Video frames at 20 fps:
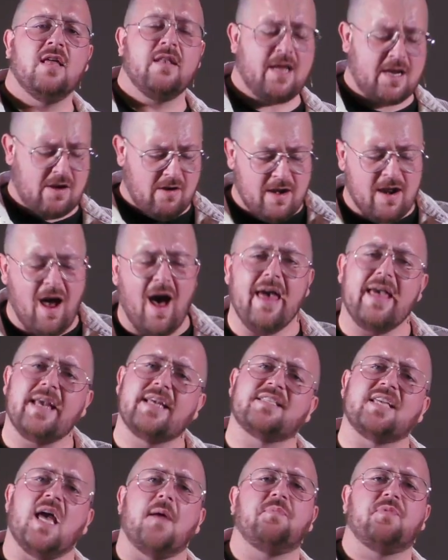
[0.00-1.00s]
that you're not
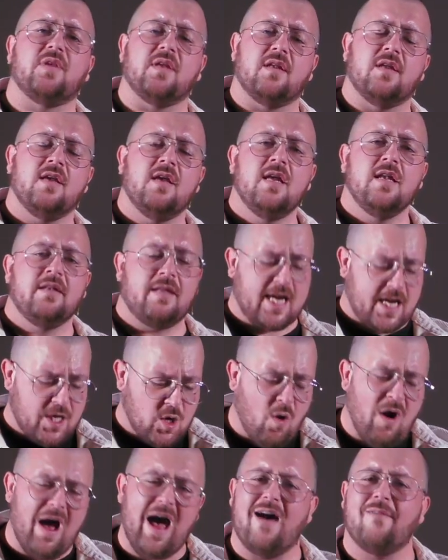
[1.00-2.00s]
accepted, that you
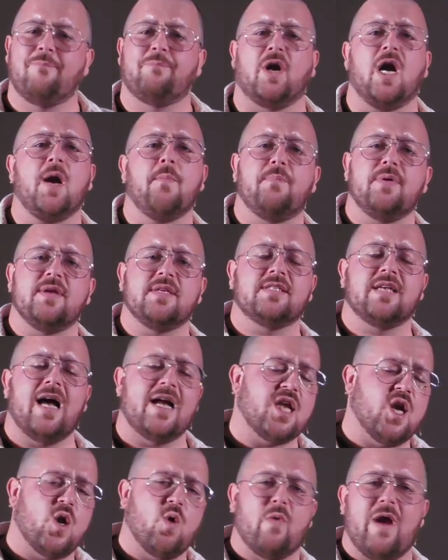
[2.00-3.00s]
don't have purpose,
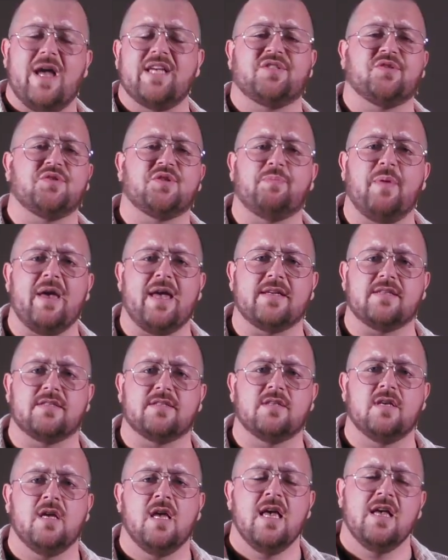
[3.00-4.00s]
and you're a waste of
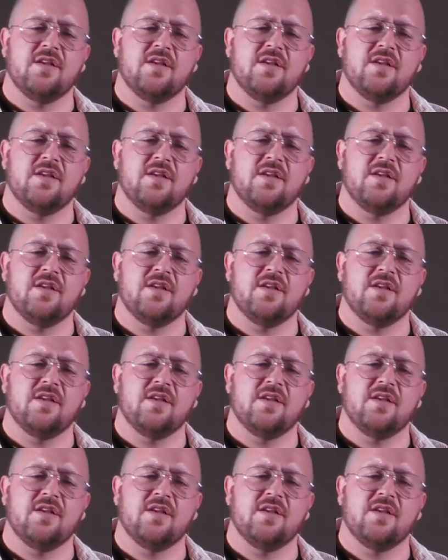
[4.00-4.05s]
space?